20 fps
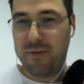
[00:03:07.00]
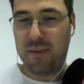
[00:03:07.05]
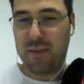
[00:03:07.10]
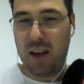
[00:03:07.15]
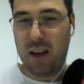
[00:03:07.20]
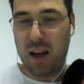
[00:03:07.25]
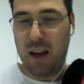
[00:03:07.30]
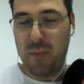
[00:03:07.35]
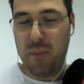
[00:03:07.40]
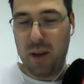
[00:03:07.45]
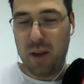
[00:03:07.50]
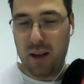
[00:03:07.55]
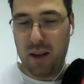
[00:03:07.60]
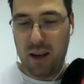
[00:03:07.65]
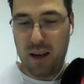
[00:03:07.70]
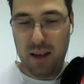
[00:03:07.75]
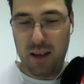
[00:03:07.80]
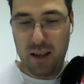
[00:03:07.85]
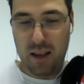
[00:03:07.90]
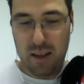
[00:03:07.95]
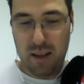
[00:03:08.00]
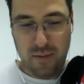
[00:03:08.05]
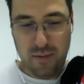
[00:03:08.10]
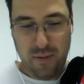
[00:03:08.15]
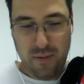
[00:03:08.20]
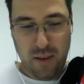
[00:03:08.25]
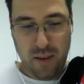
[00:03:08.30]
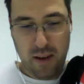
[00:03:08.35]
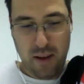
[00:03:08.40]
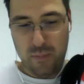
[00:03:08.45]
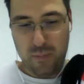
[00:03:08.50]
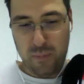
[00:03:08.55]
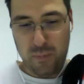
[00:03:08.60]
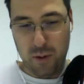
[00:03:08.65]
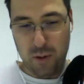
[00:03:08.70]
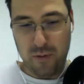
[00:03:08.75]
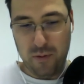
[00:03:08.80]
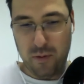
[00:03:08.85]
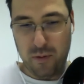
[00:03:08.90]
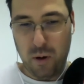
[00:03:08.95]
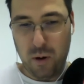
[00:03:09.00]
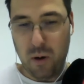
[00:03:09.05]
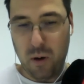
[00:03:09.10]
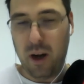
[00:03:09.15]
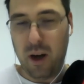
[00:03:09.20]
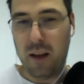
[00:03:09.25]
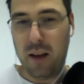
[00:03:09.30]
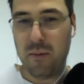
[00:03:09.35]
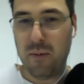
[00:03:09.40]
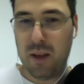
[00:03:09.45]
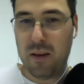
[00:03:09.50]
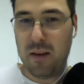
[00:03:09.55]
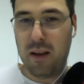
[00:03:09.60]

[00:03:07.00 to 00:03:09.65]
coming in Easy 5.4, and with